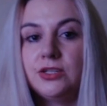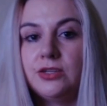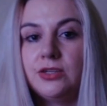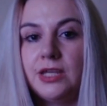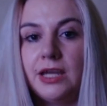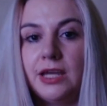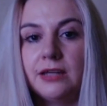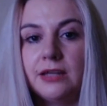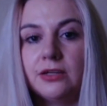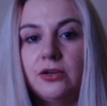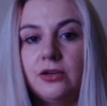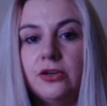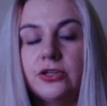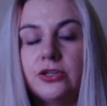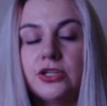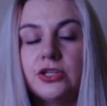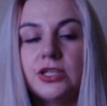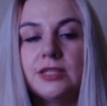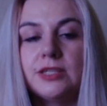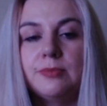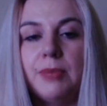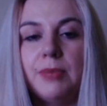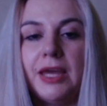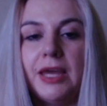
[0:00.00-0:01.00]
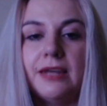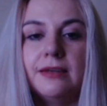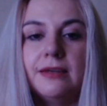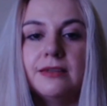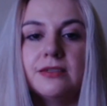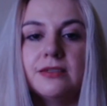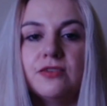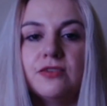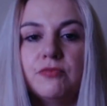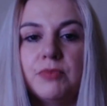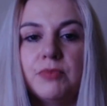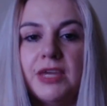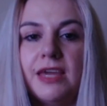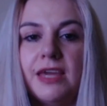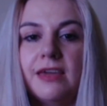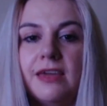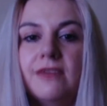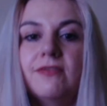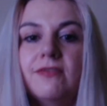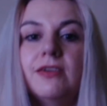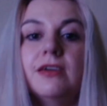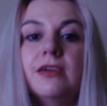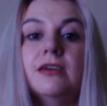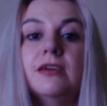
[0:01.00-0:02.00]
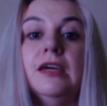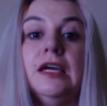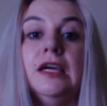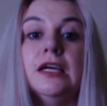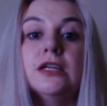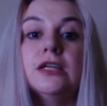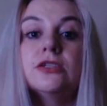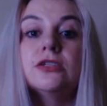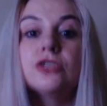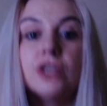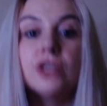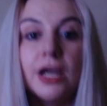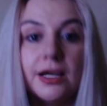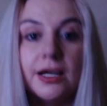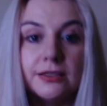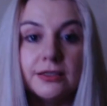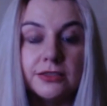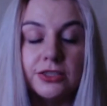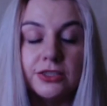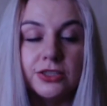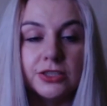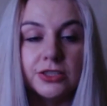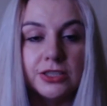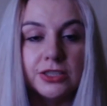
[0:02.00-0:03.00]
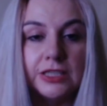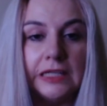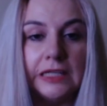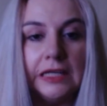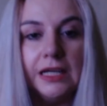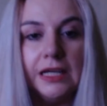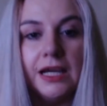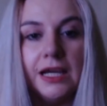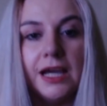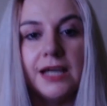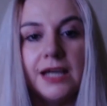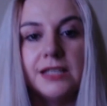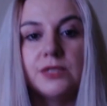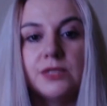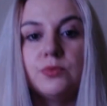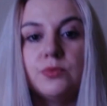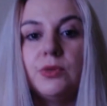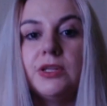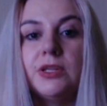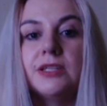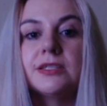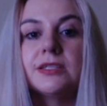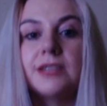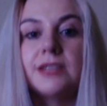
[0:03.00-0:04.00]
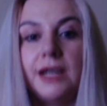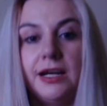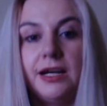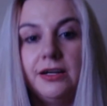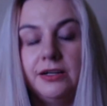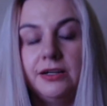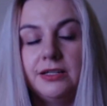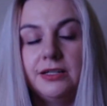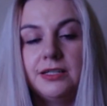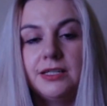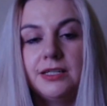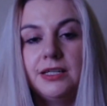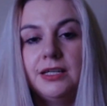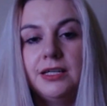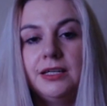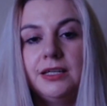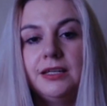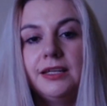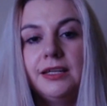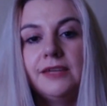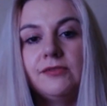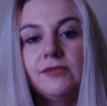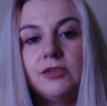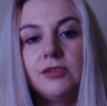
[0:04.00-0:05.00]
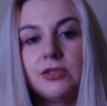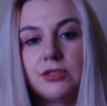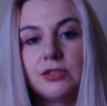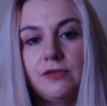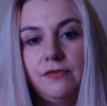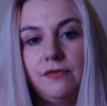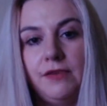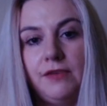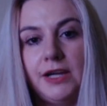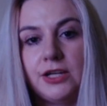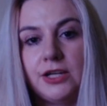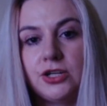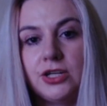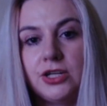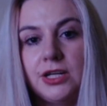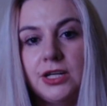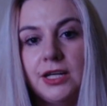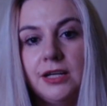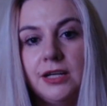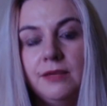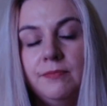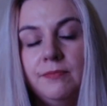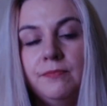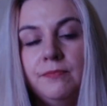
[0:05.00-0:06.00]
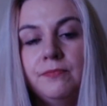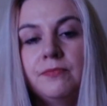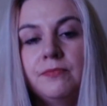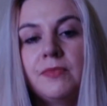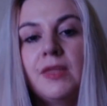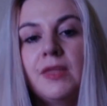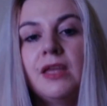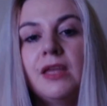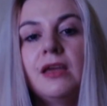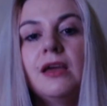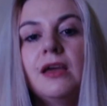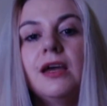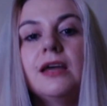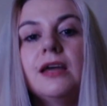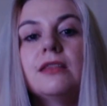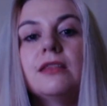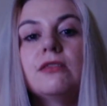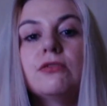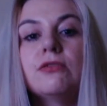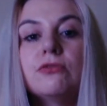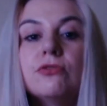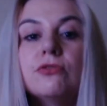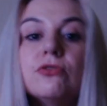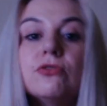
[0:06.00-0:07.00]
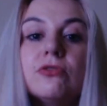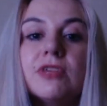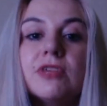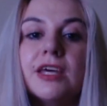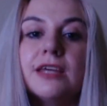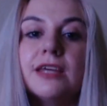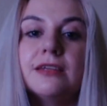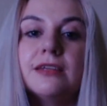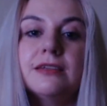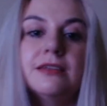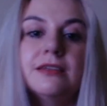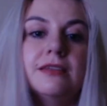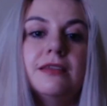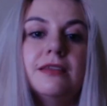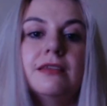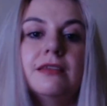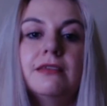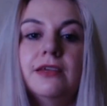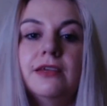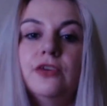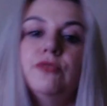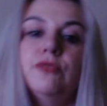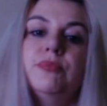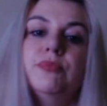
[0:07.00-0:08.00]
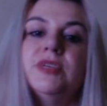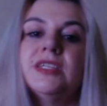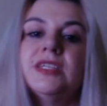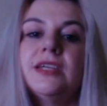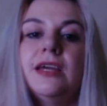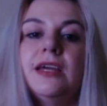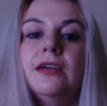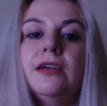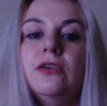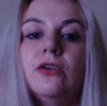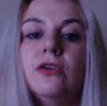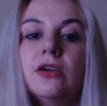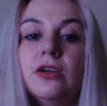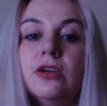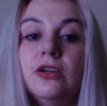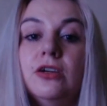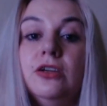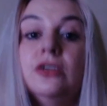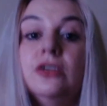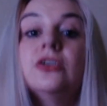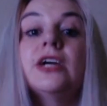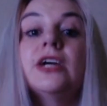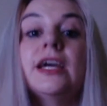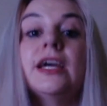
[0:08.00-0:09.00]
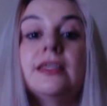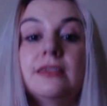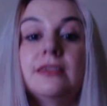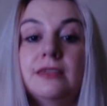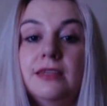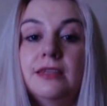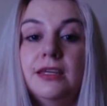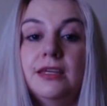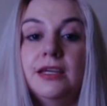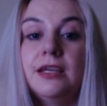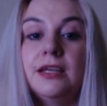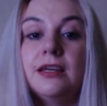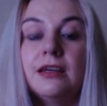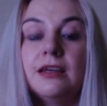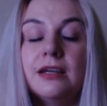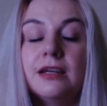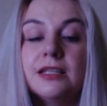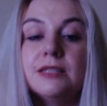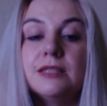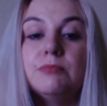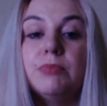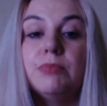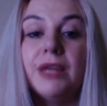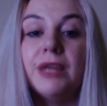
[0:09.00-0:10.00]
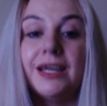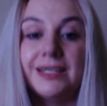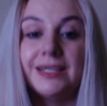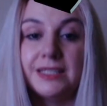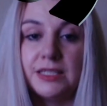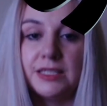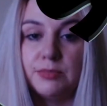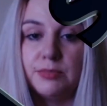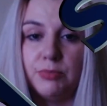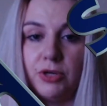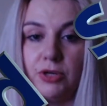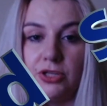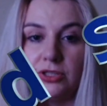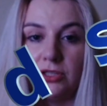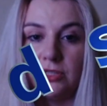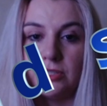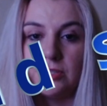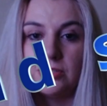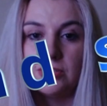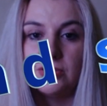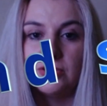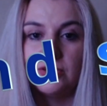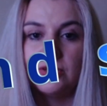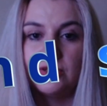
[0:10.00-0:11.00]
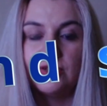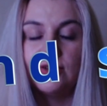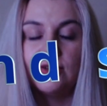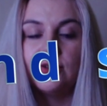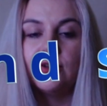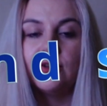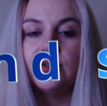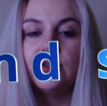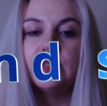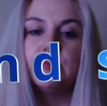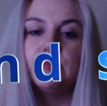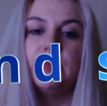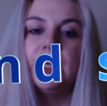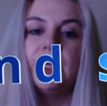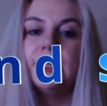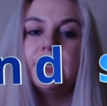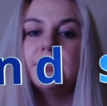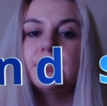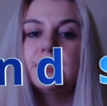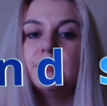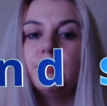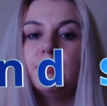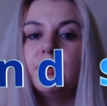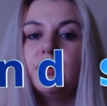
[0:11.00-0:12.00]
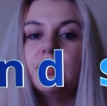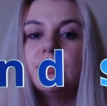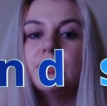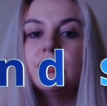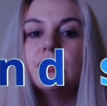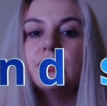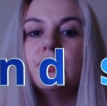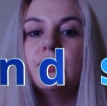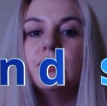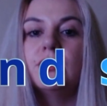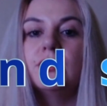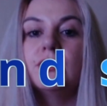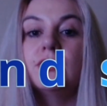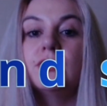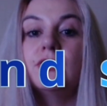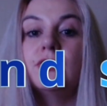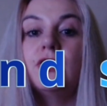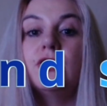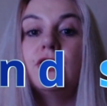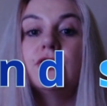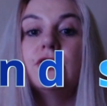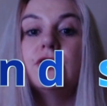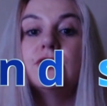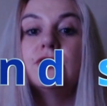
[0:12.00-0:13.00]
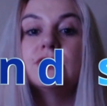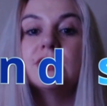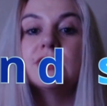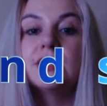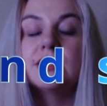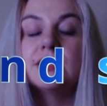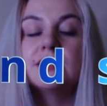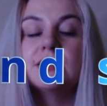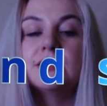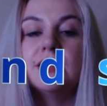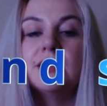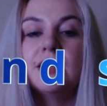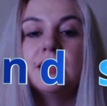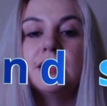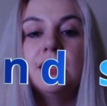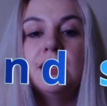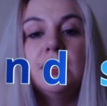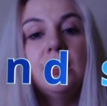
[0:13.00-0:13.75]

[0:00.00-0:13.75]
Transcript: the unconscious patterns of behavior, childhood, as well as current levels of functioning. And through that, the therapist can look at the client's blind spots. So those blind spots are those things that